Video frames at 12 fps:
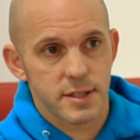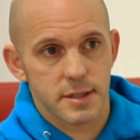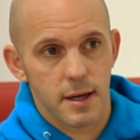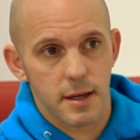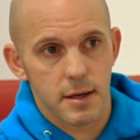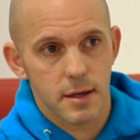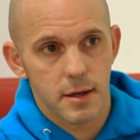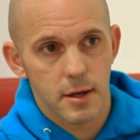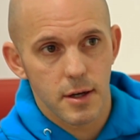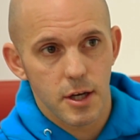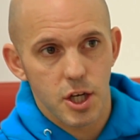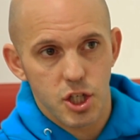state.
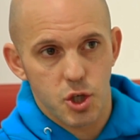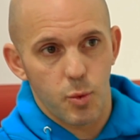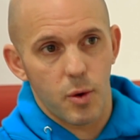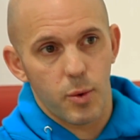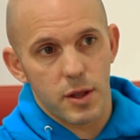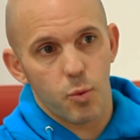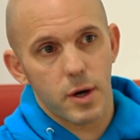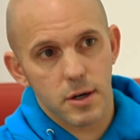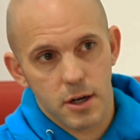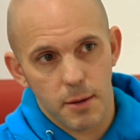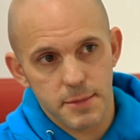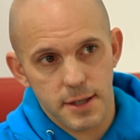So when the
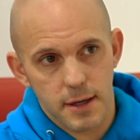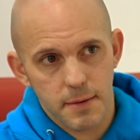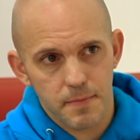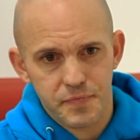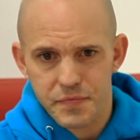winter comes in,